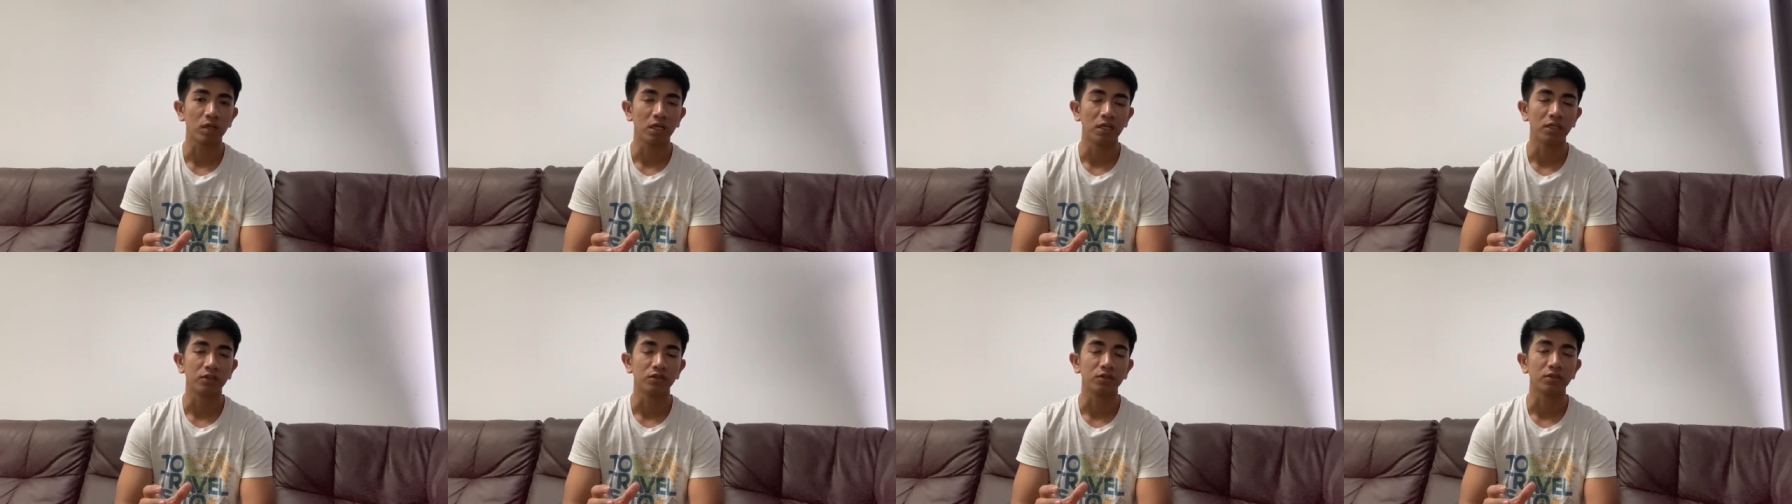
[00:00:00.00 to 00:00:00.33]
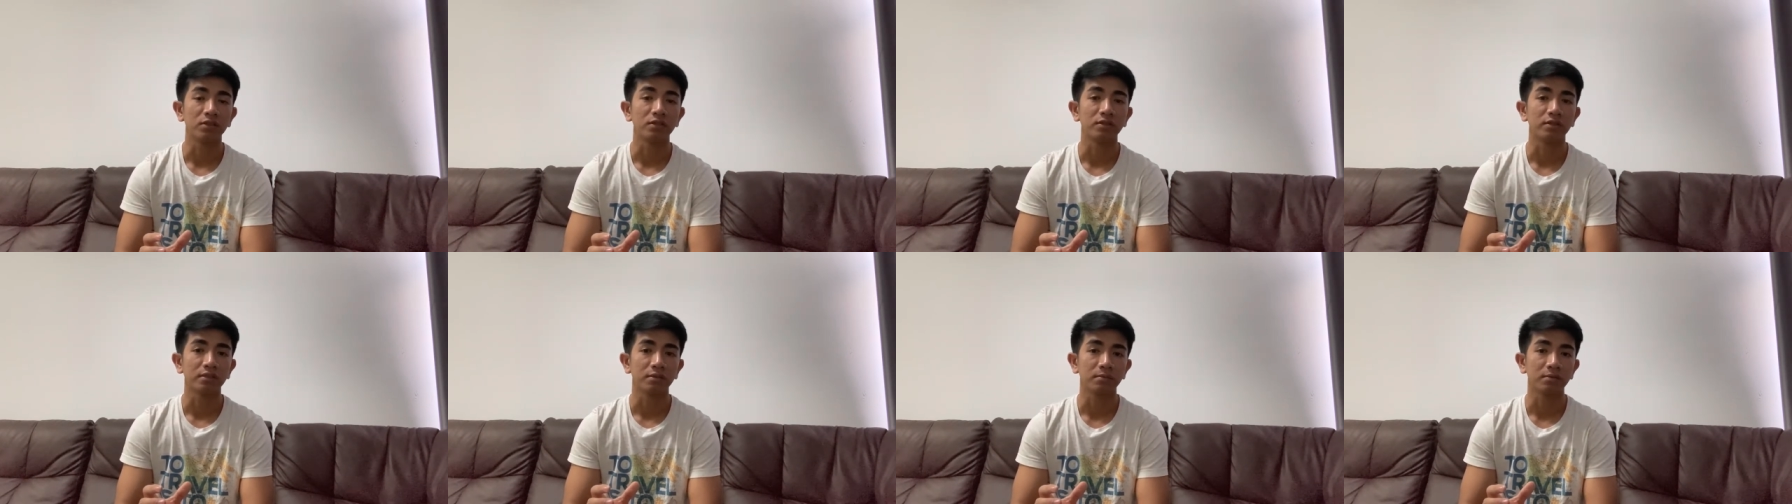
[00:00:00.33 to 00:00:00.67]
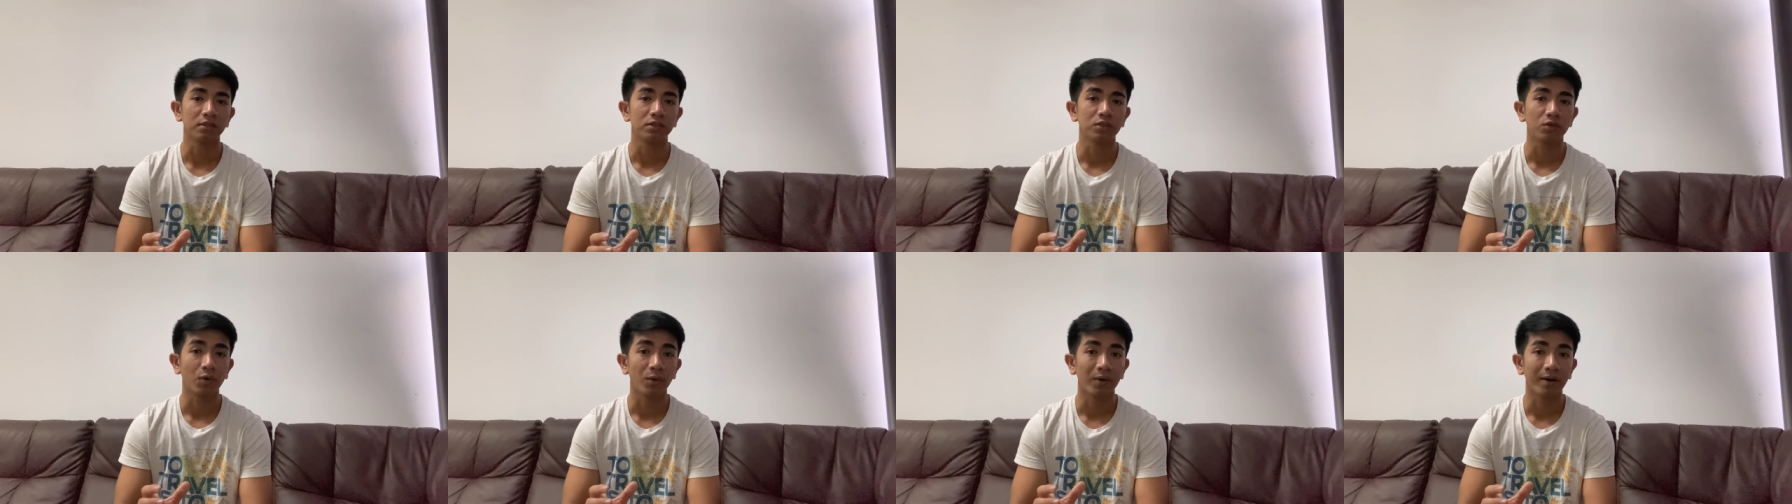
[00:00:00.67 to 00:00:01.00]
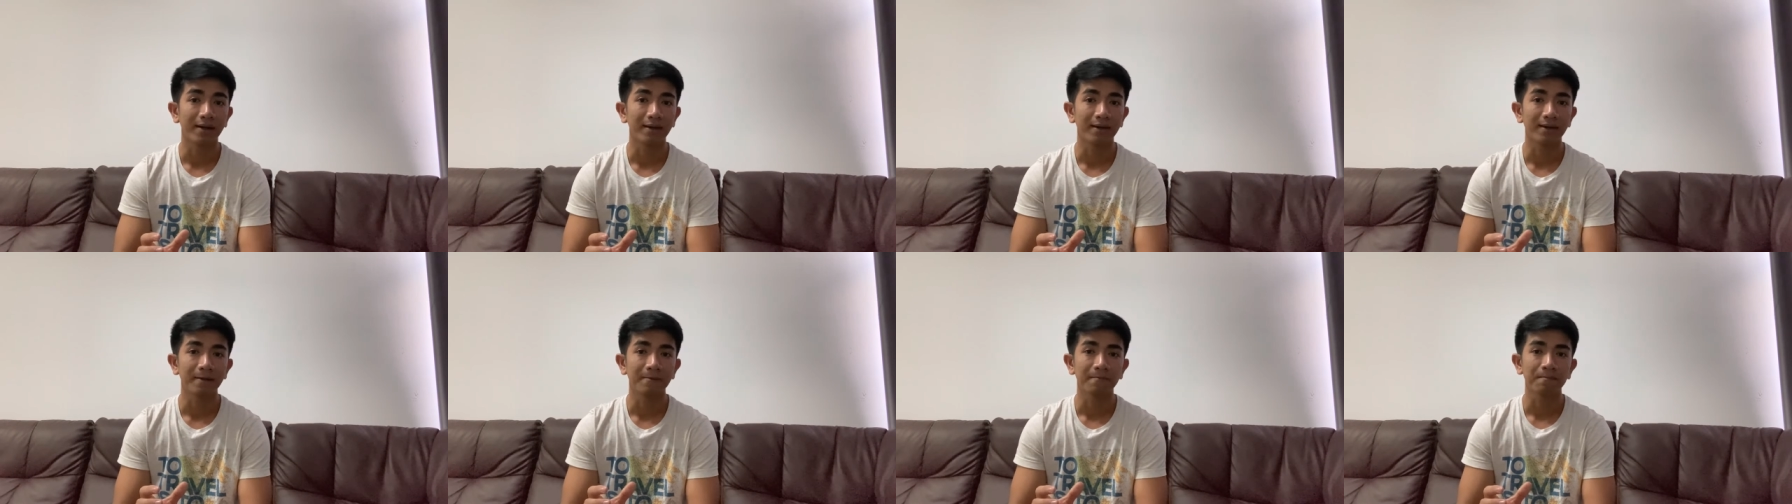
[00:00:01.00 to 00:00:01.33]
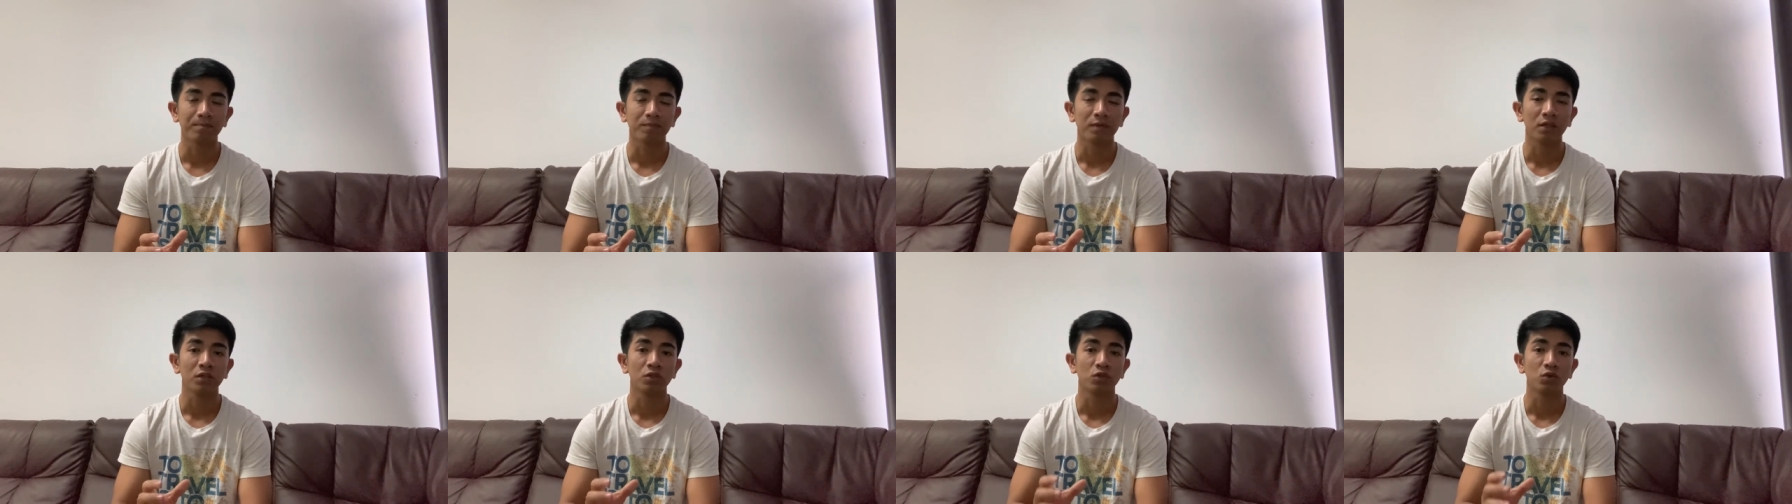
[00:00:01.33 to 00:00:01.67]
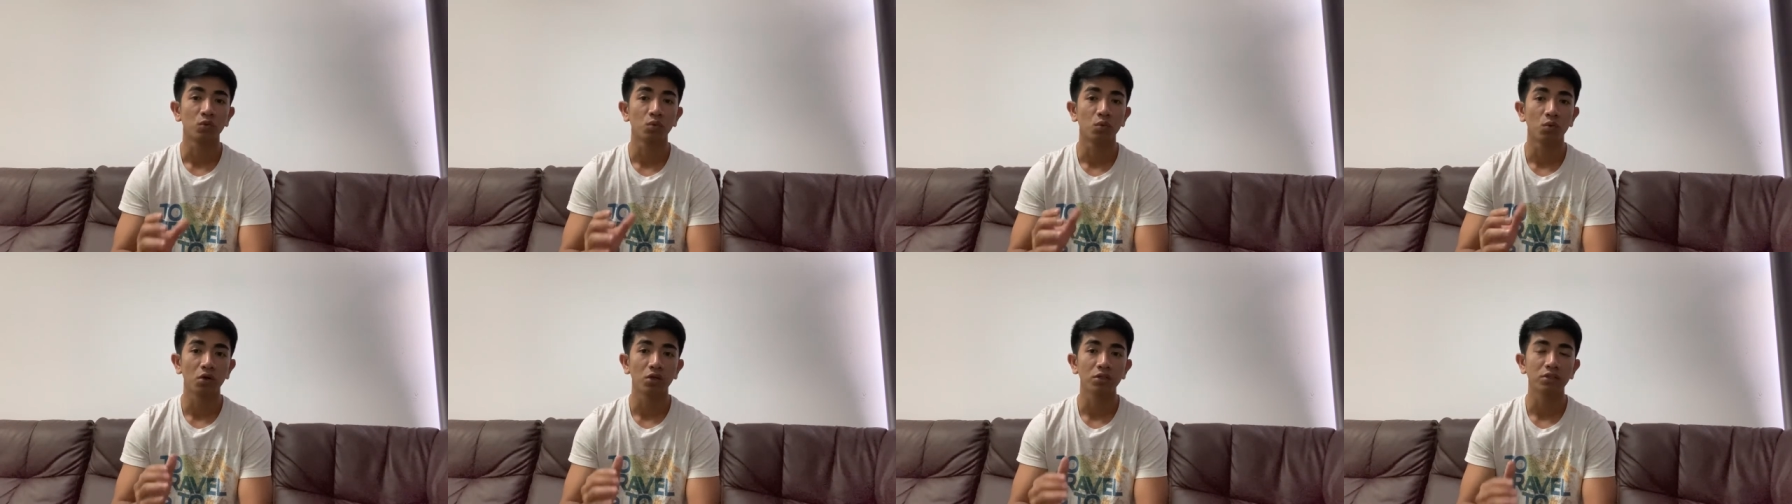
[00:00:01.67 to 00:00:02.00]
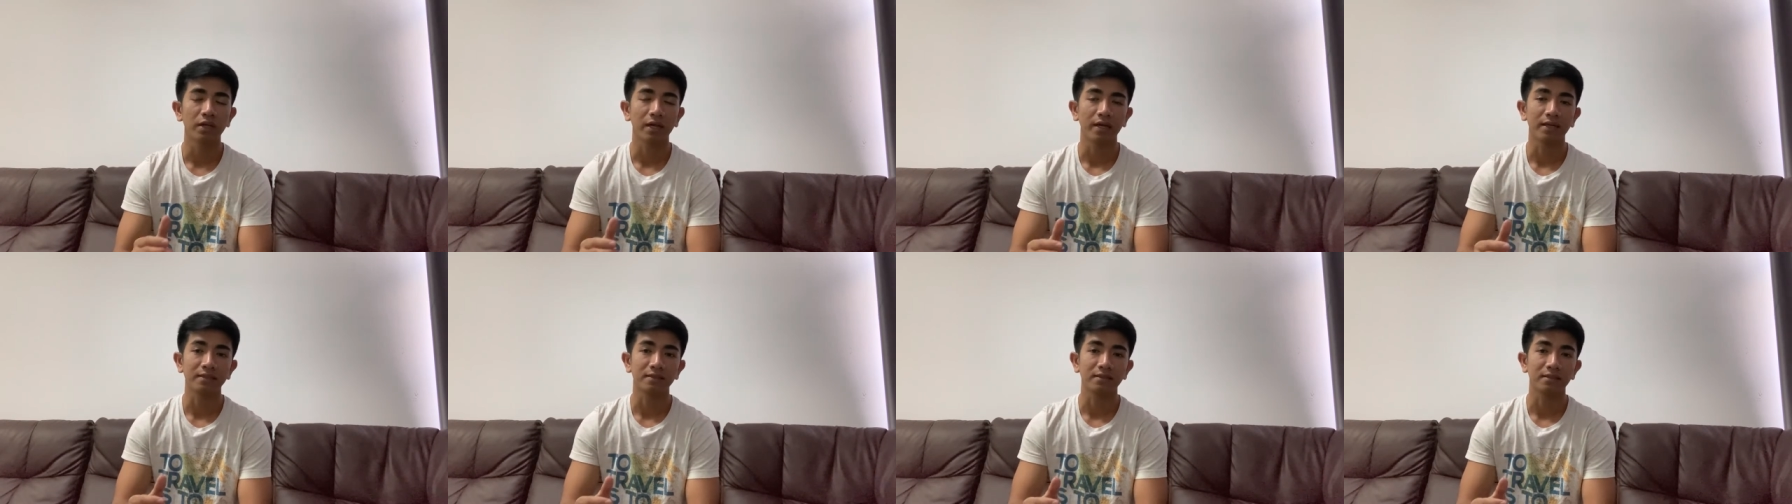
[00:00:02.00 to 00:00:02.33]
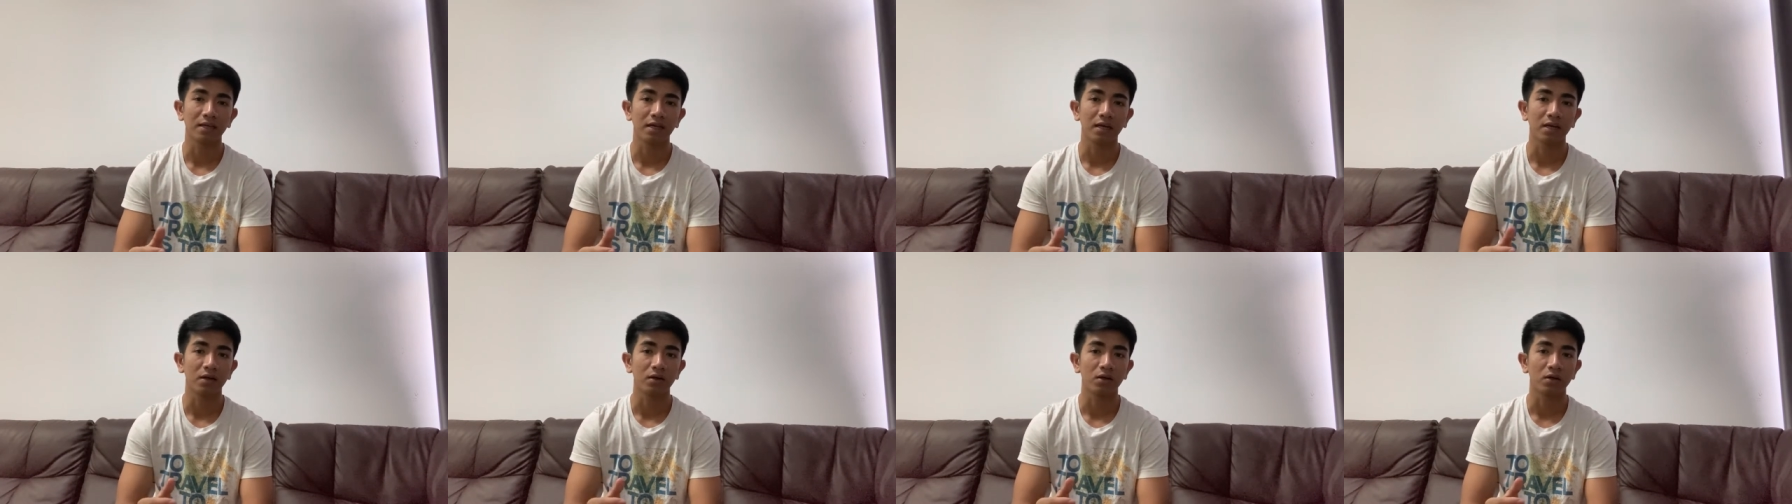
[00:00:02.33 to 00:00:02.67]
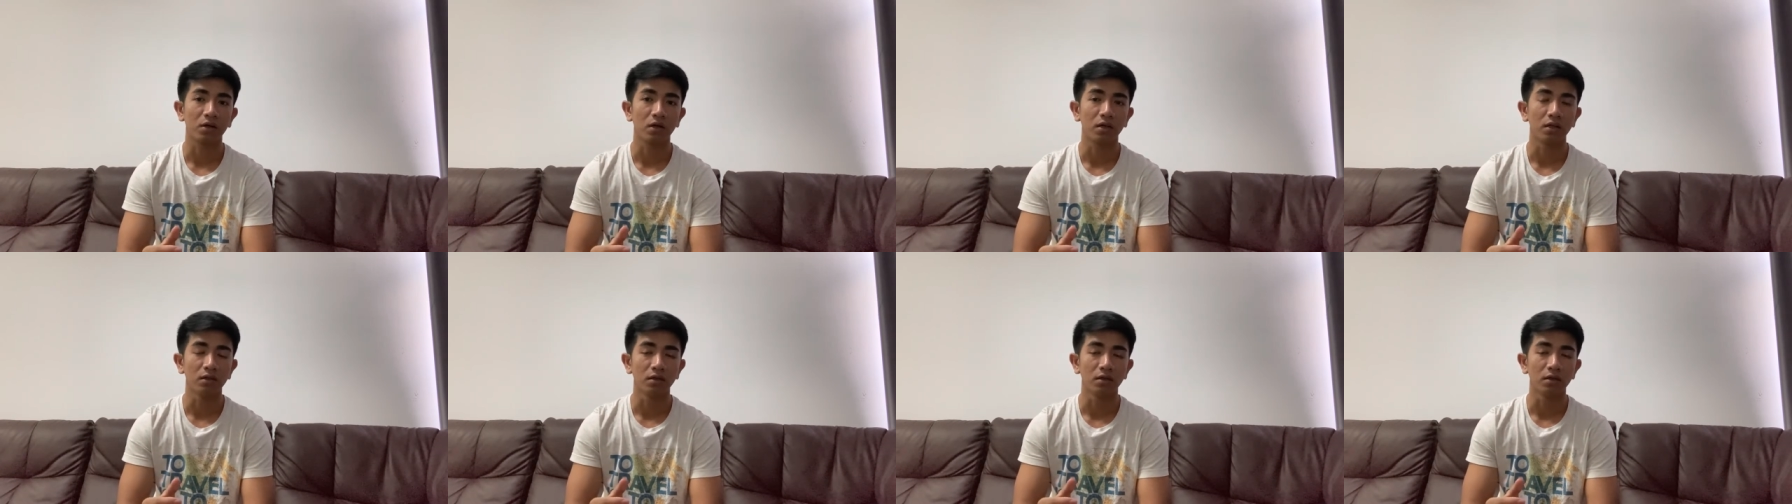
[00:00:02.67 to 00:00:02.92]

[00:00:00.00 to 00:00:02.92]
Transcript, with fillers: into the cemetery to watch as their